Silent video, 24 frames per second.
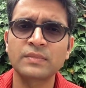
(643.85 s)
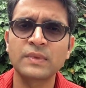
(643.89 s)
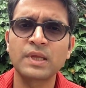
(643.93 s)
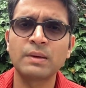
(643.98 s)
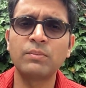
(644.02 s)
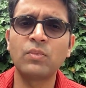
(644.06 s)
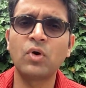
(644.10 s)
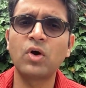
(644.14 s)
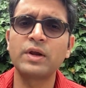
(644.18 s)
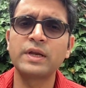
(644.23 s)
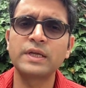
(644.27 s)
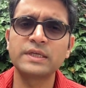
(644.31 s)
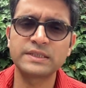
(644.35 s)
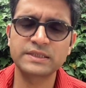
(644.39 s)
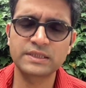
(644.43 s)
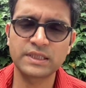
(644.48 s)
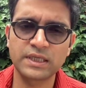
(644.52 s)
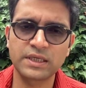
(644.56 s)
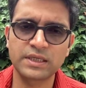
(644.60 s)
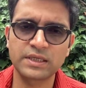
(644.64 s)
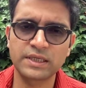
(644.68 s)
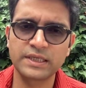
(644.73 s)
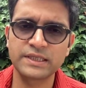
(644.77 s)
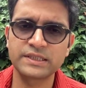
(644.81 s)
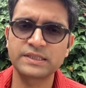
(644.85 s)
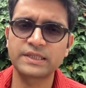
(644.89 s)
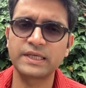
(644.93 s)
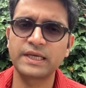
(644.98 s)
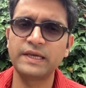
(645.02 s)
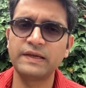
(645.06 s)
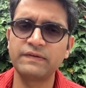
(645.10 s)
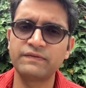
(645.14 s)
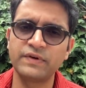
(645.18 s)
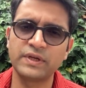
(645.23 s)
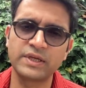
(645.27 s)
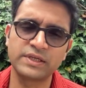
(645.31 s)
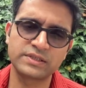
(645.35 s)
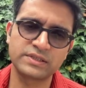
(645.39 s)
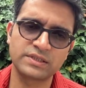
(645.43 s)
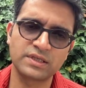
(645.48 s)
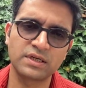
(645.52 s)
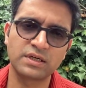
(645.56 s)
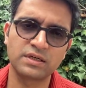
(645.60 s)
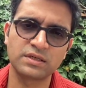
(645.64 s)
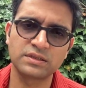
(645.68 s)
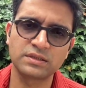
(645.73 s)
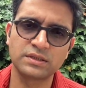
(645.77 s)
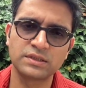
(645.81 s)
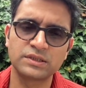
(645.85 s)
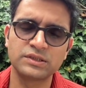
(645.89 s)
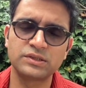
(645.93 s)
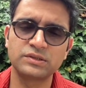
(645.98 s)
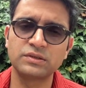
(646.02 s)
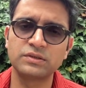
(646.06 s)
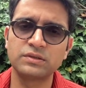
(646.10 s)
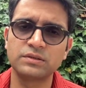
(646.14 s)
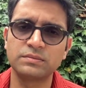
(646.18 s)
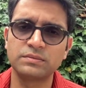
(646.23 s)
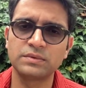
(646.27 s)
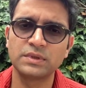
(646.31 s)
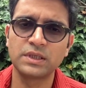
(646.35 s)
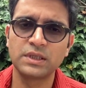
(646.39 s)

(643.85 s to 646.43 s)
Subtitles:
morning star is the evening star. So